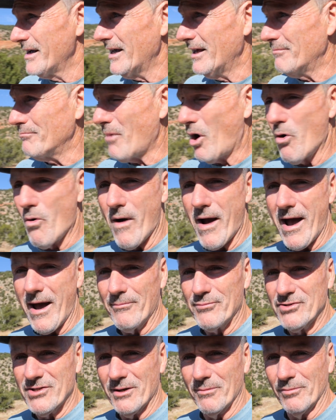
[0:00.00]
in
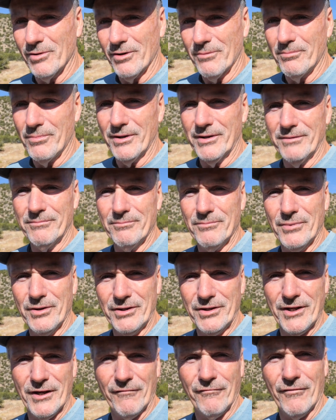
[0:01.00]
Moab, similar but
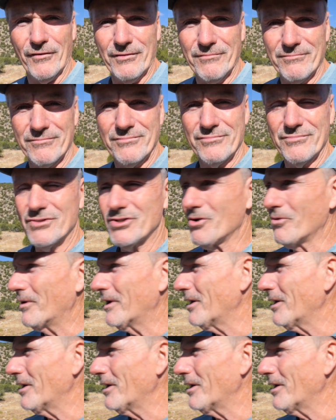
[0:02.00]
different. So